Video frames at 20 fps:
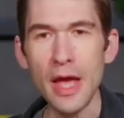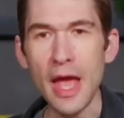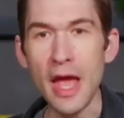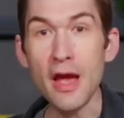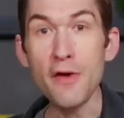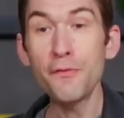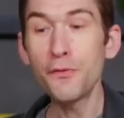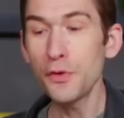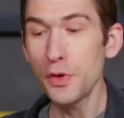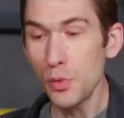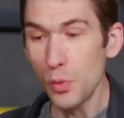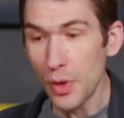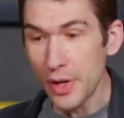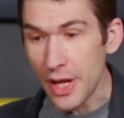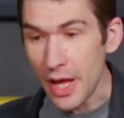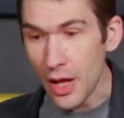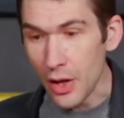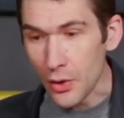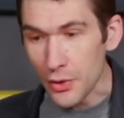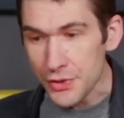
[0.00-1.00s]
Everyone
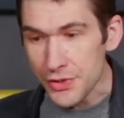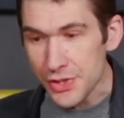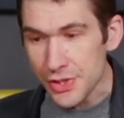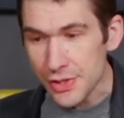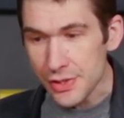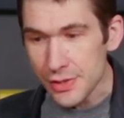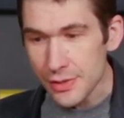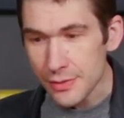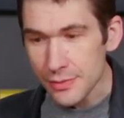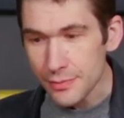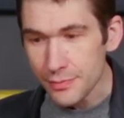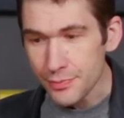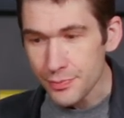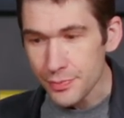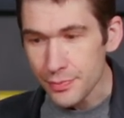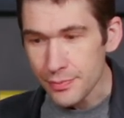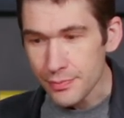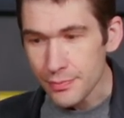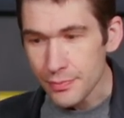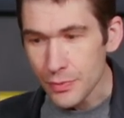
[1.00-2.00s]
else,
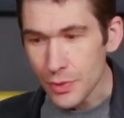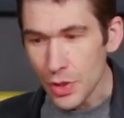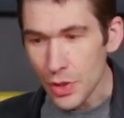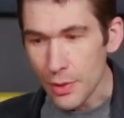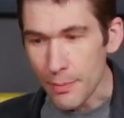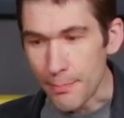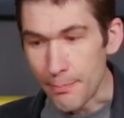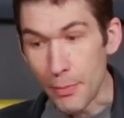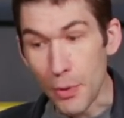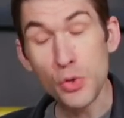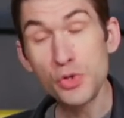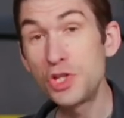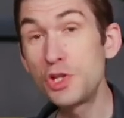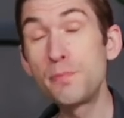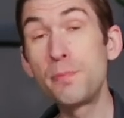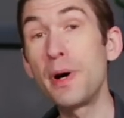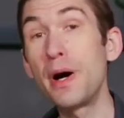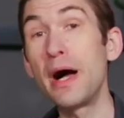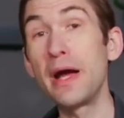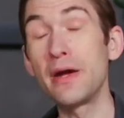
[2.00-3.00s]

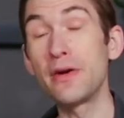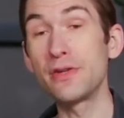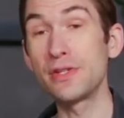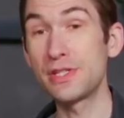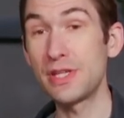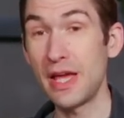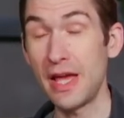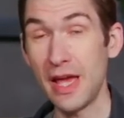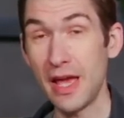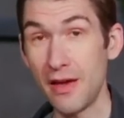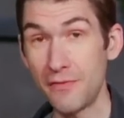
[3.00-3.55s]
most buyers, I